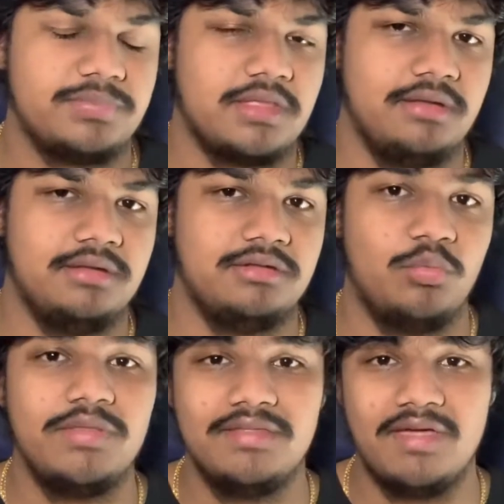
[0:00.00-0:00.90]
And the way
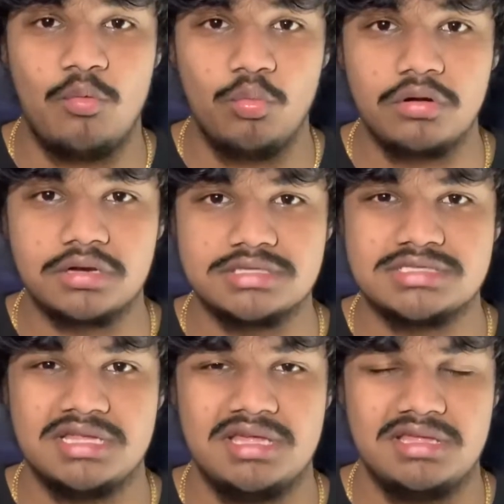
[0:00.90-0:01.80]
that that works
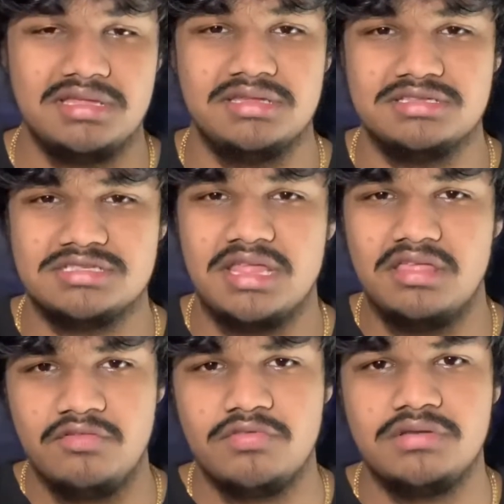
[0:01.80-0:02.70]
is
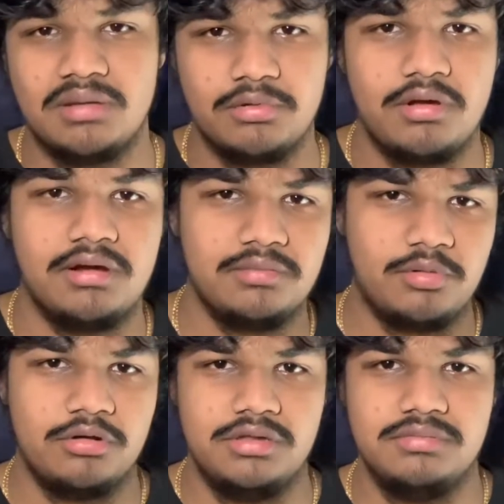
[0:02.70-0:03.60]
if the Democratic
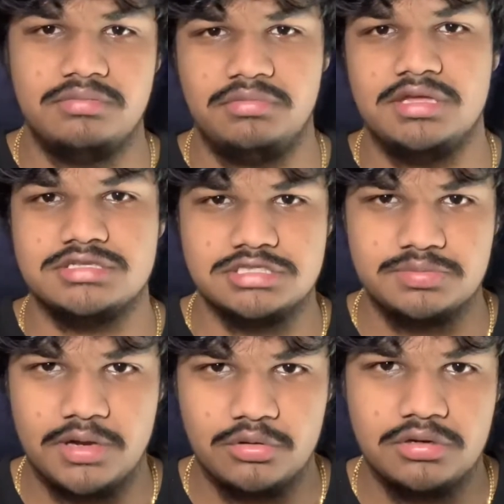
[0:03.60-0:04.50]
Party gets into
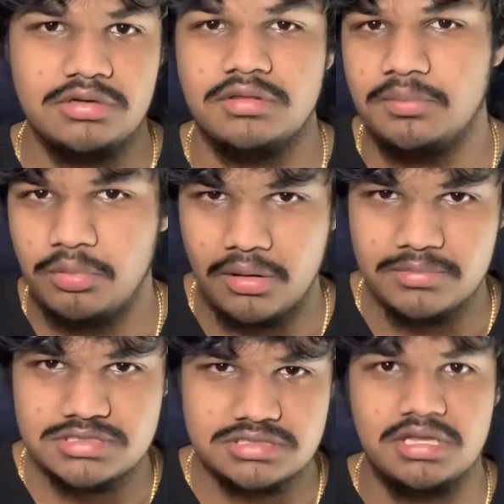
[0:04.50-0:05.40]
power, they
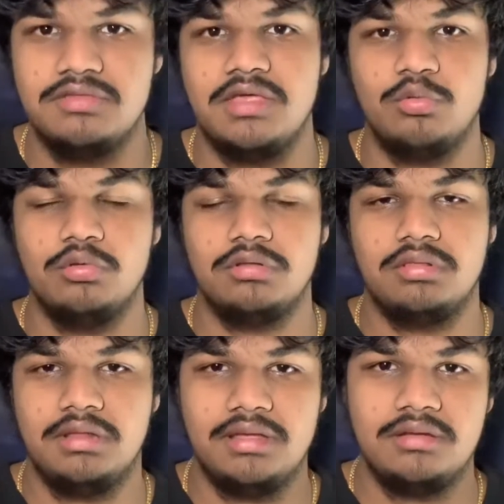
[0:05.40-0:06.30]
promise that they will
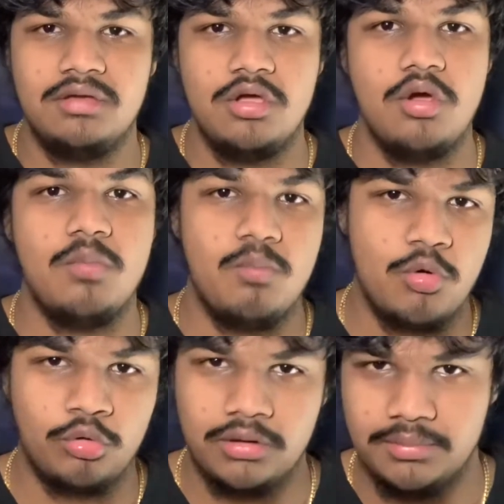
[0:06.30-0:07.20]
let
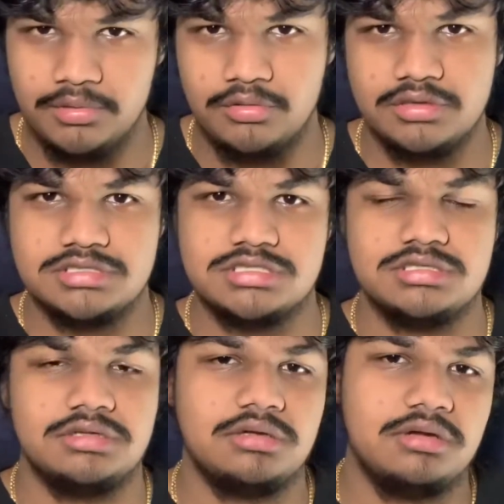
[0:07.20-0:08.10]
more immigrants
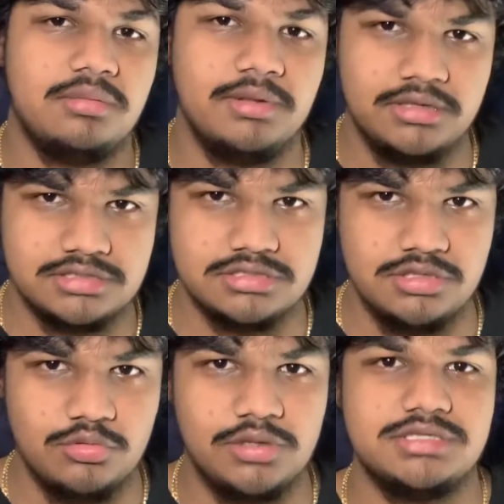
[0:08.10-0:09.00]
come into the
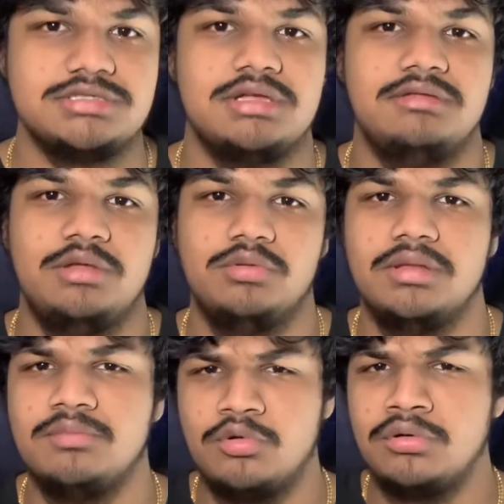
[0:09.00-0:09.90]
U.S. and they will let
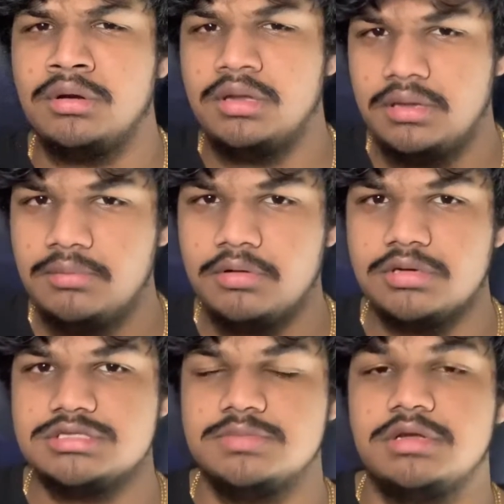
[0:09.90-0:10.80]
more
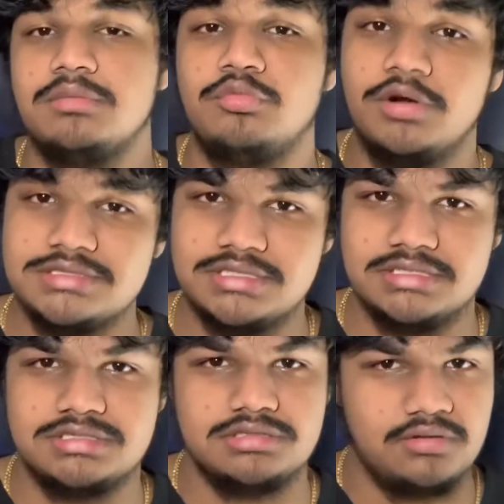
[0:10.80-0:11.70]
immigrants become
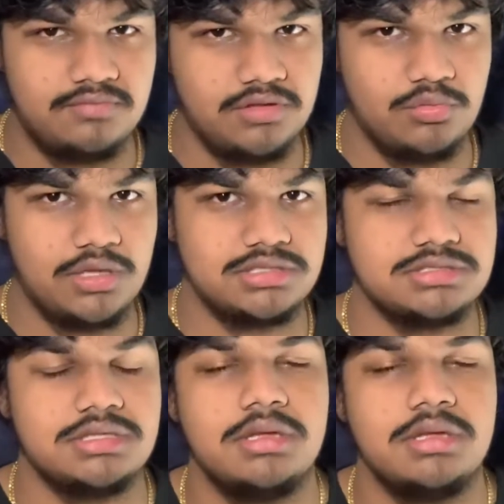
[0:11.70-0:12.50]
residents of the U.S.